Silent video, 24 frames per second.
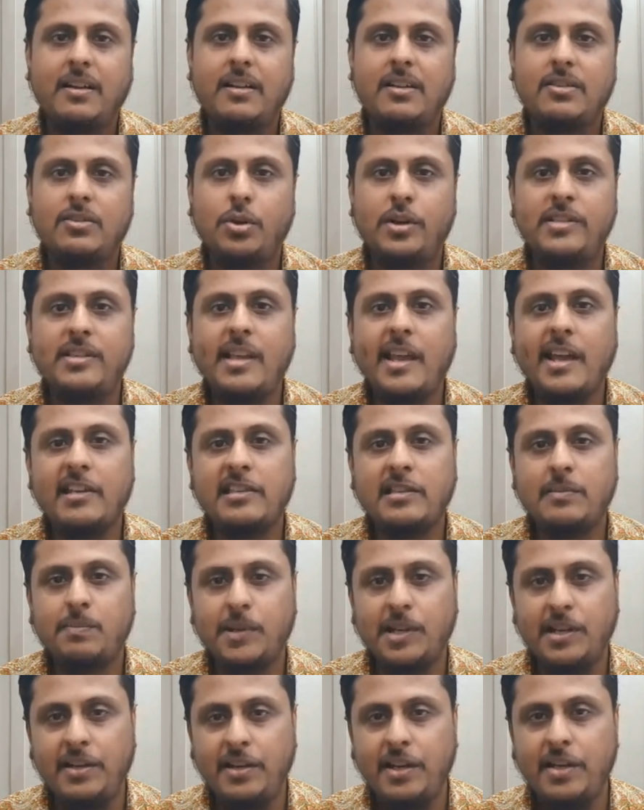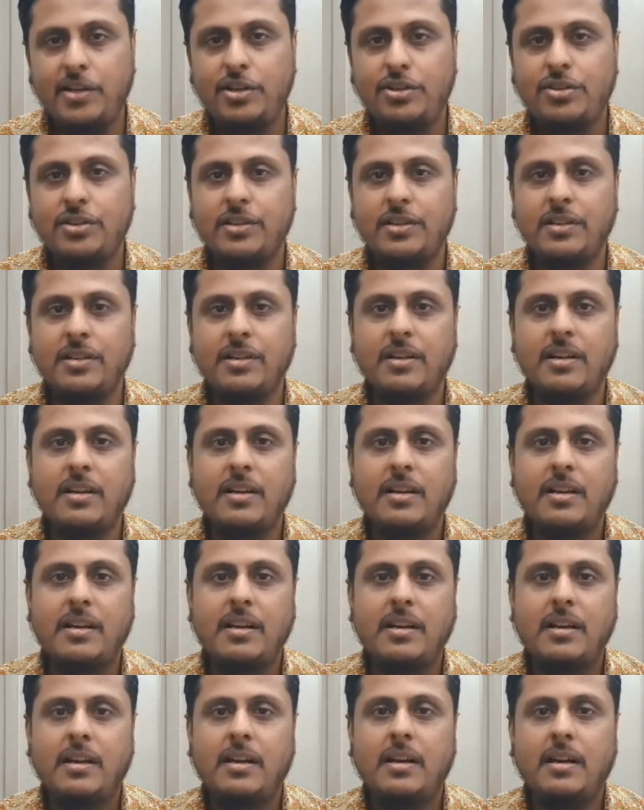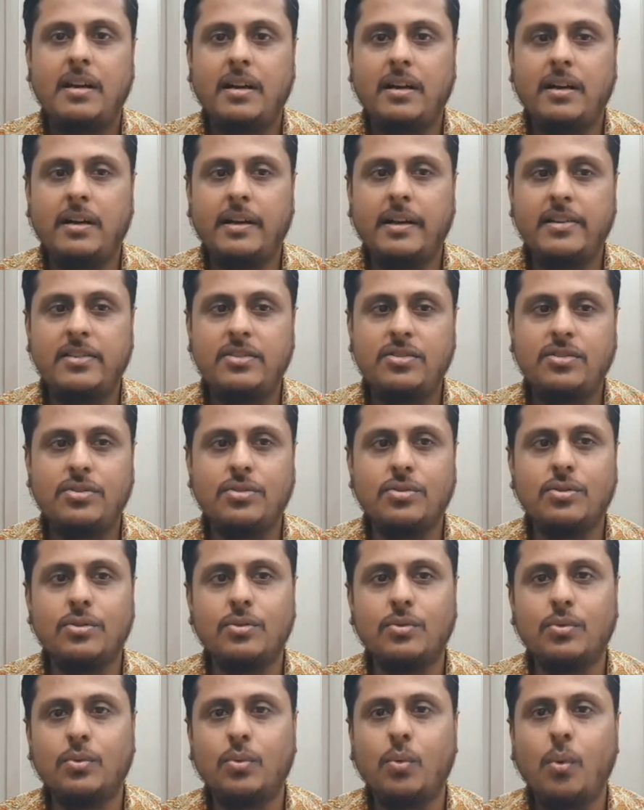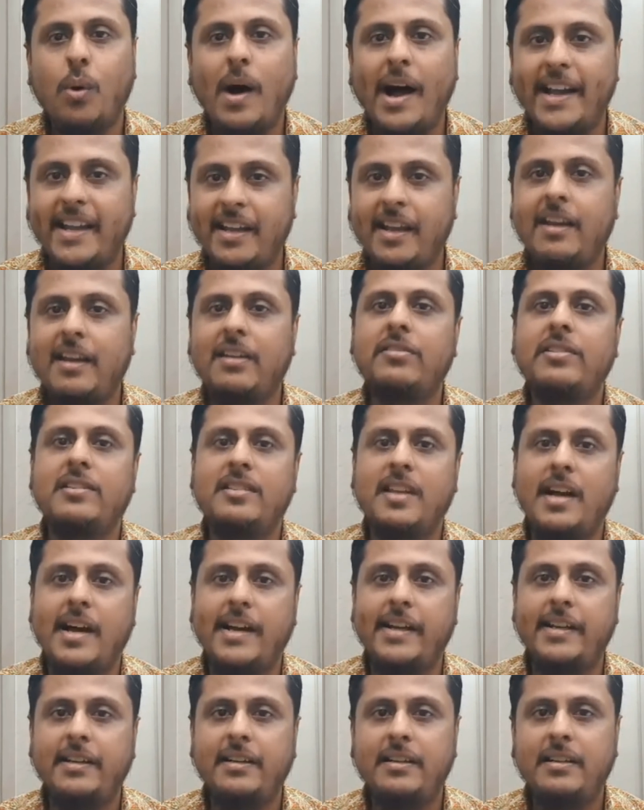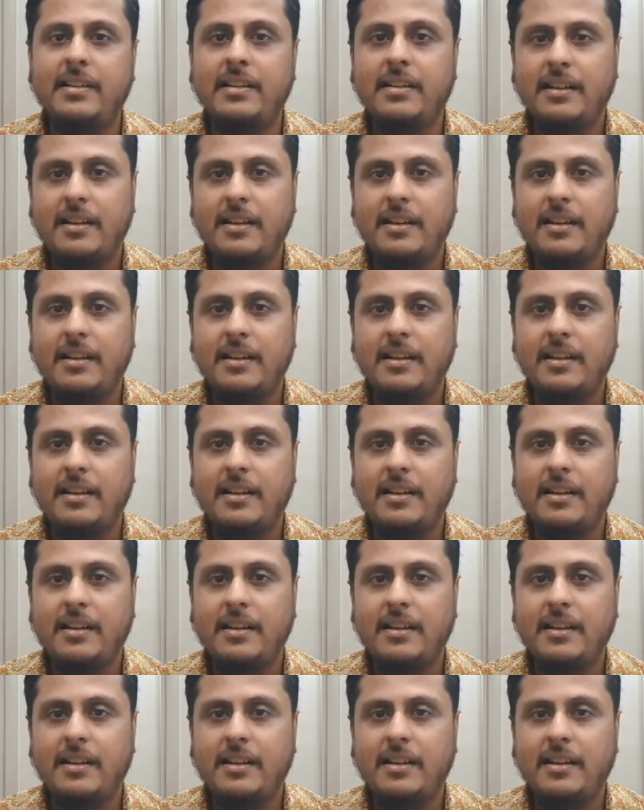So his explanation uh, as to why he had resigned,